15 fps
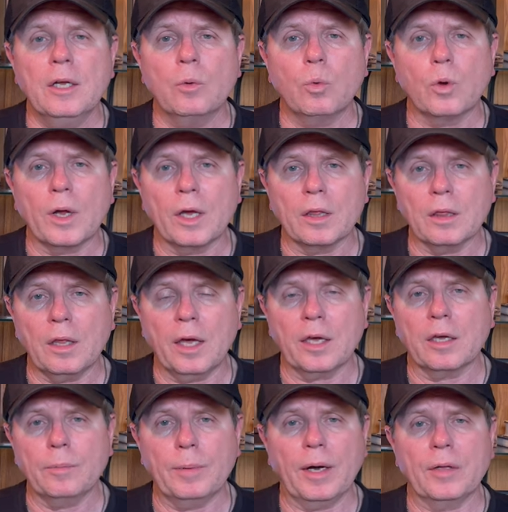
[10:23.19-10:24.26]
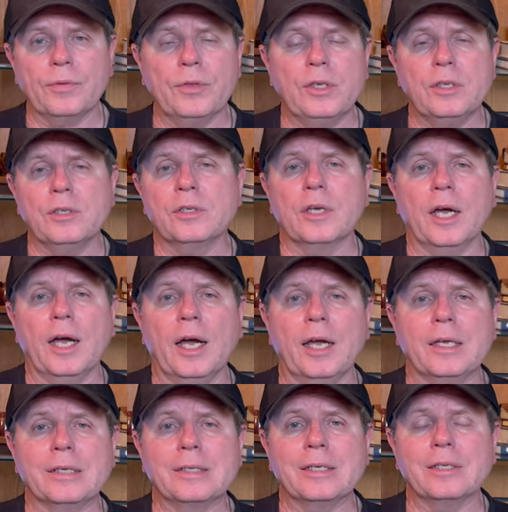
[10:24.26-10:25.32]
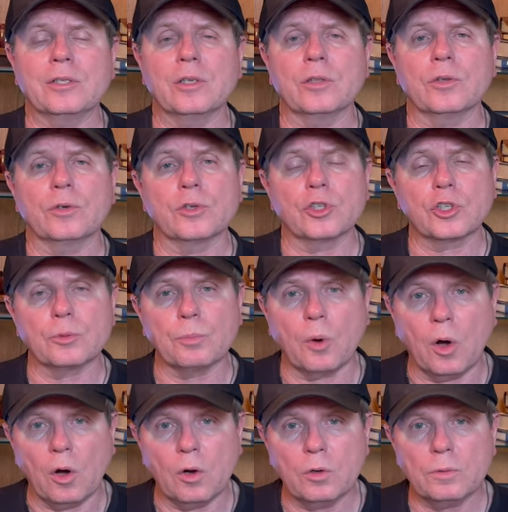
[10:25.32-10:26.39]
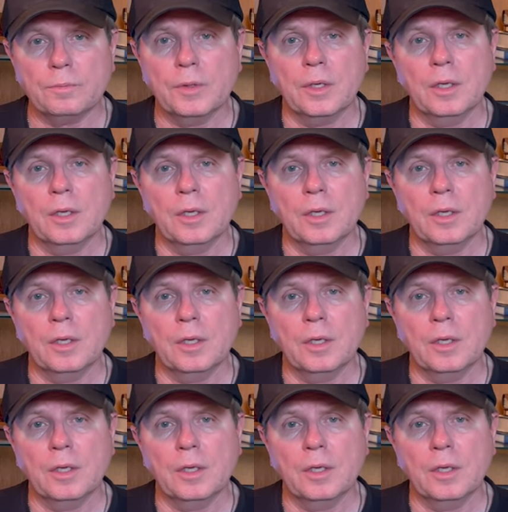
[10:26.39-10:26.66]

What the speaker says: What I like about these guys is that they're small.